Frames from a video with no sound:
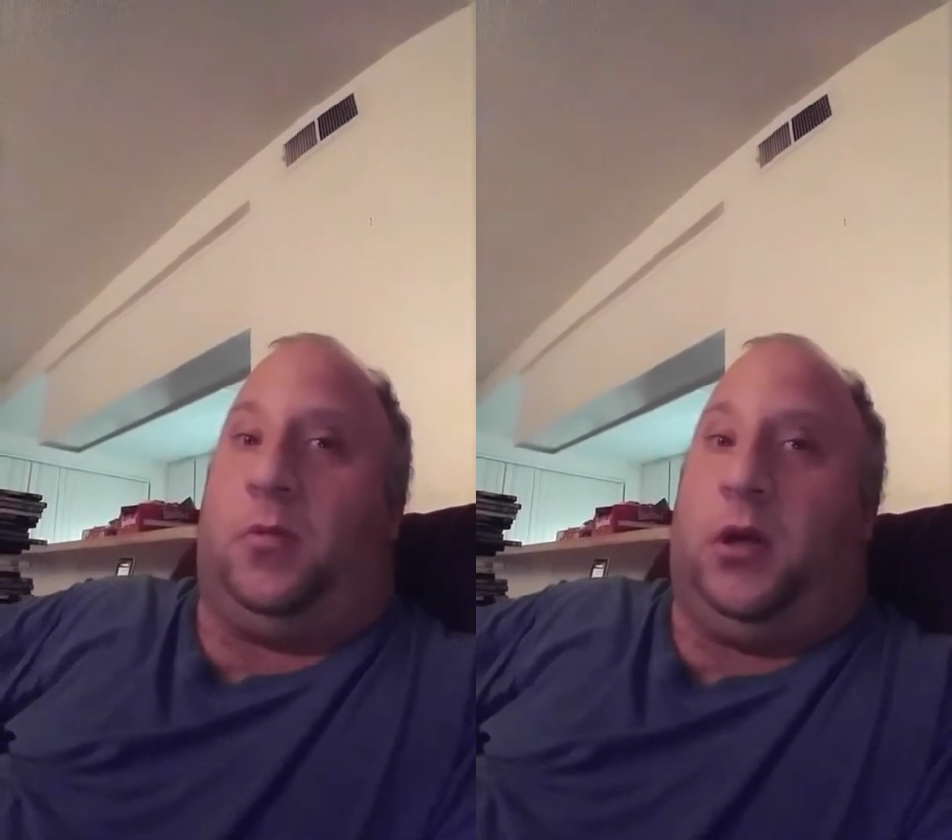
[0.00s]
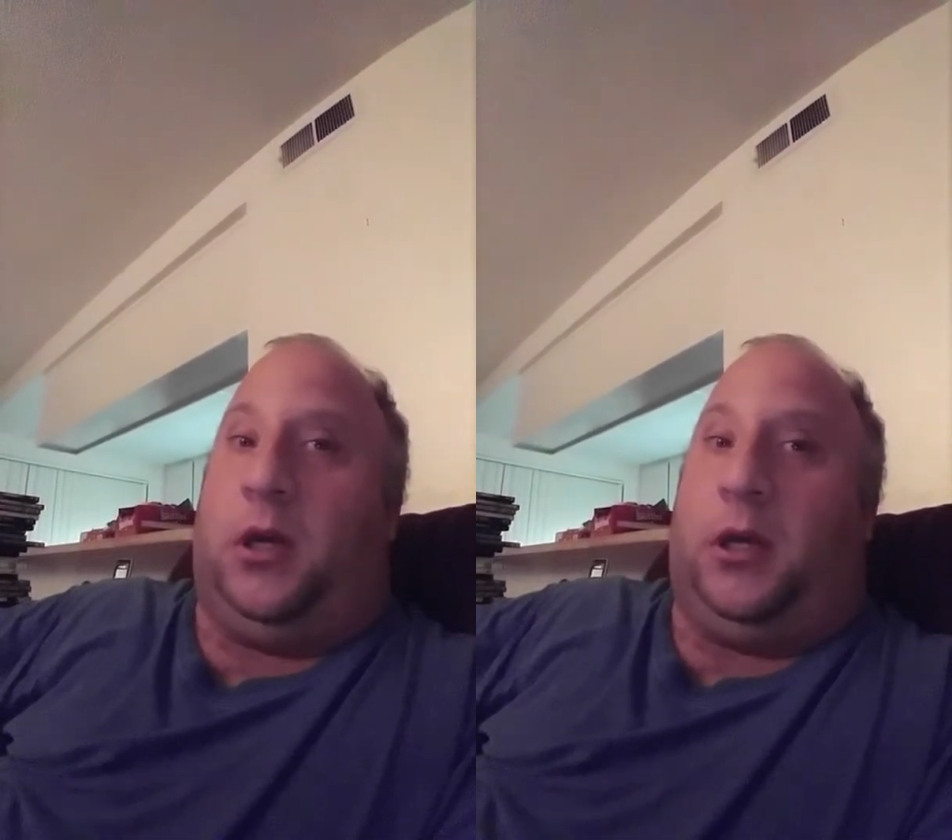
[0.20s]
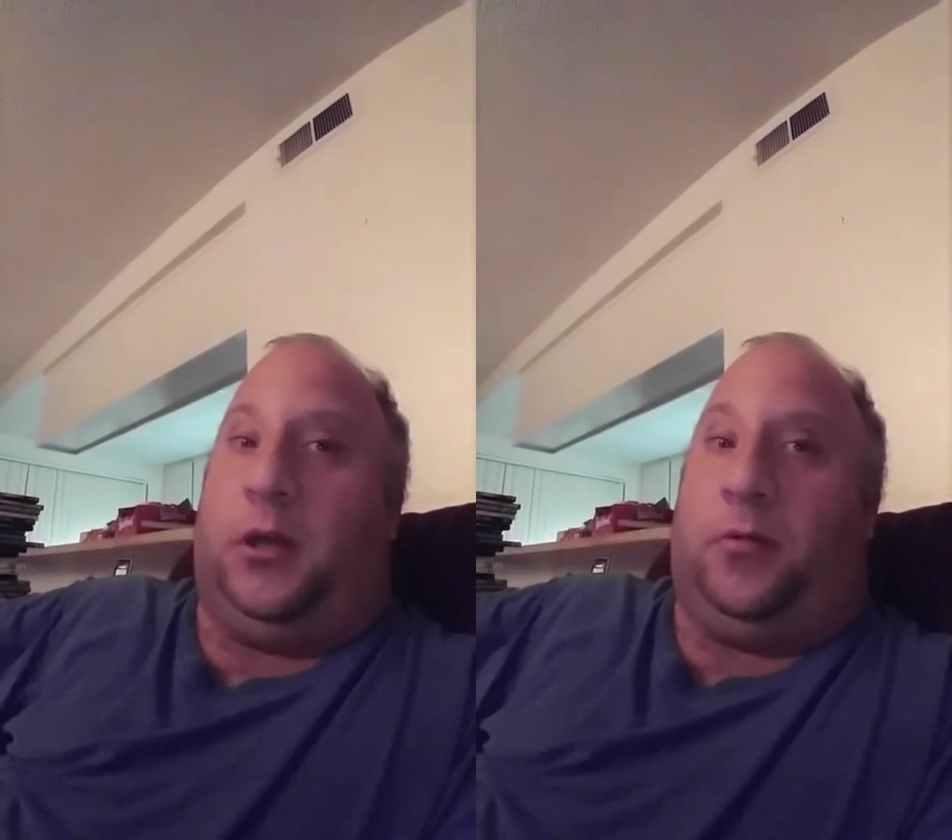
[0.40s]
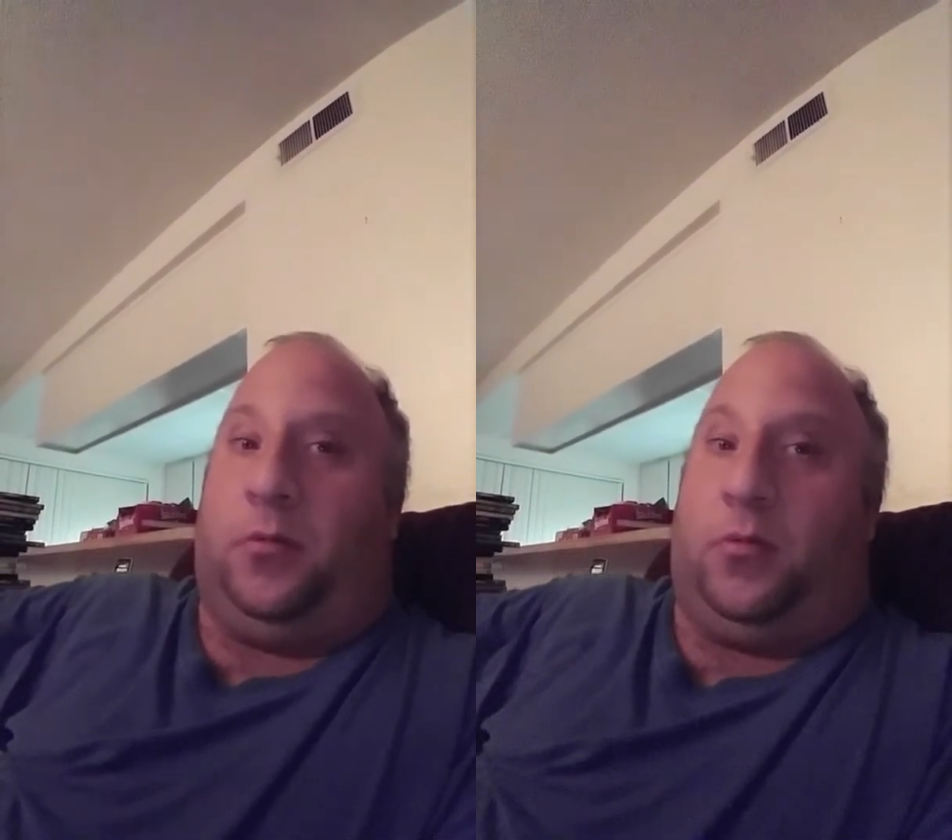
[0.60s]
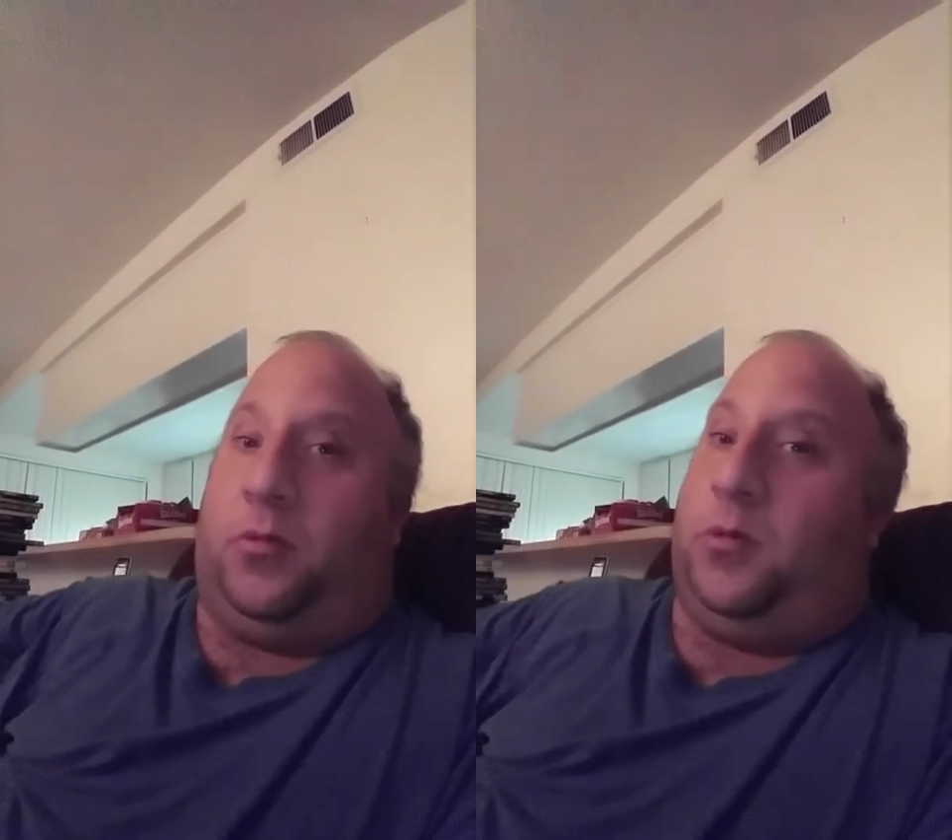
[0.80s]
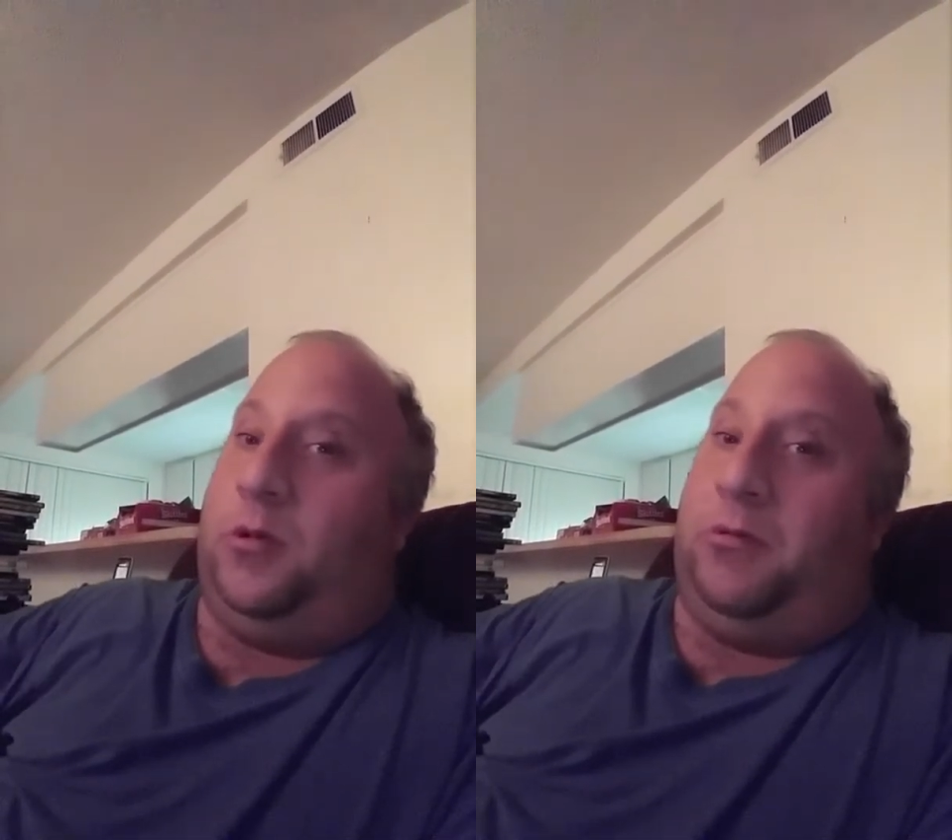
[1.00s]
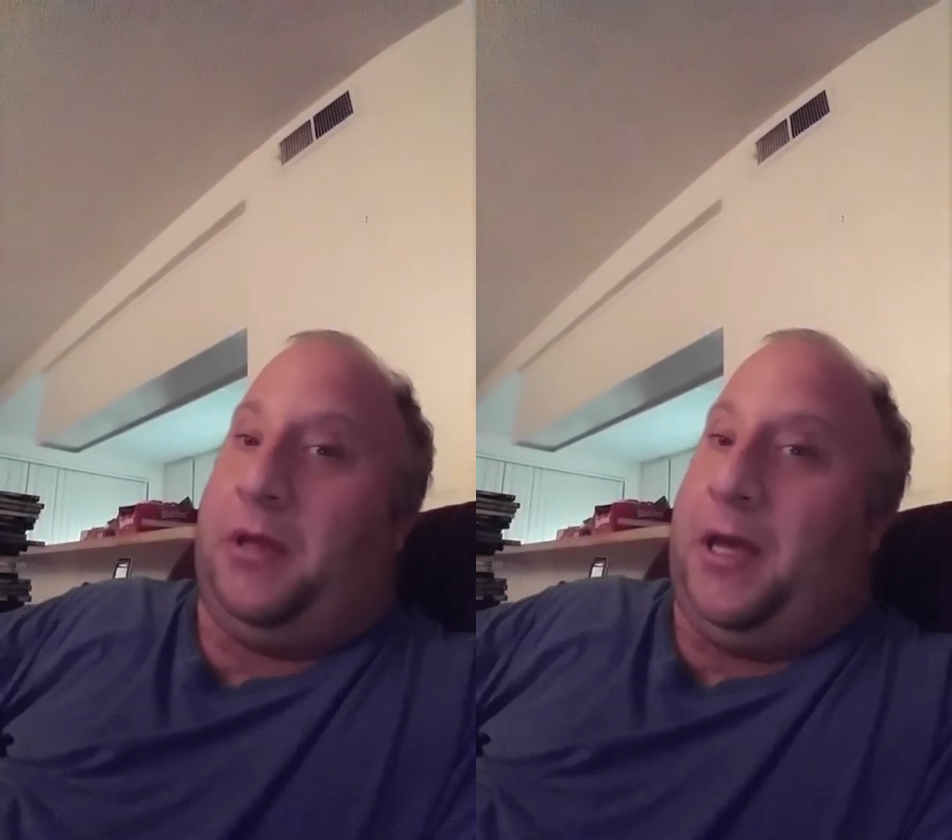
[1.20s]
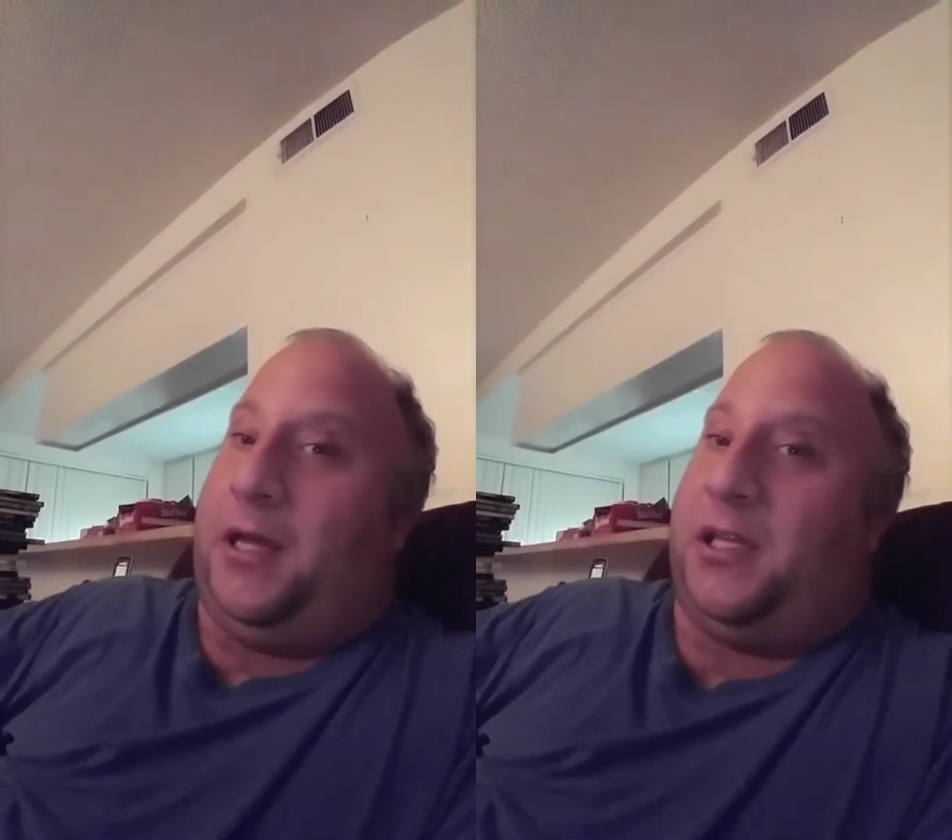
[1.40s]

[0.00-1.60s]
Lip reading: and do that.